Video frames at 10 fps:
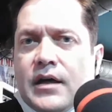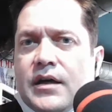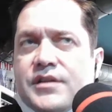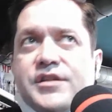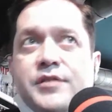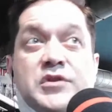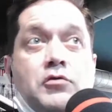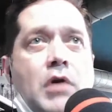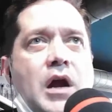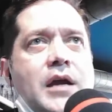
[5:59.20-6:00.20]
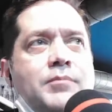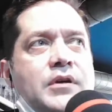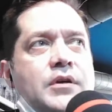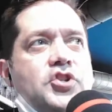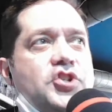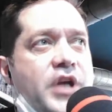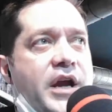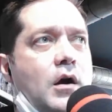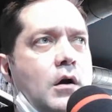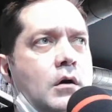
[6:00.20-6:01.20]
subscribe,
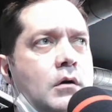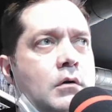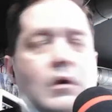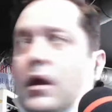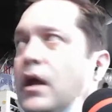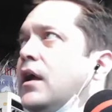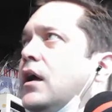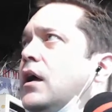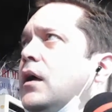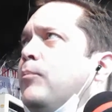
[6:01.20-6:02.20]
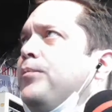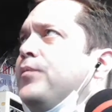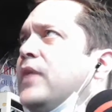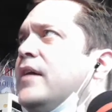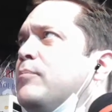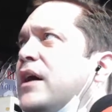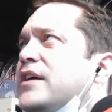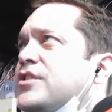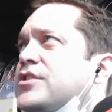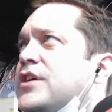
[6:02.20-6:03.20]
share, and by
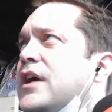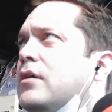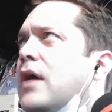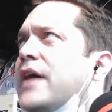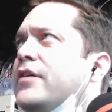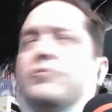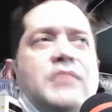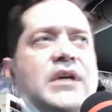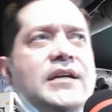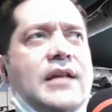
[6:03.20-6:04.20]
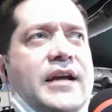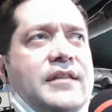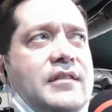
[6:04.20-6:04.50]
share I don't mean like the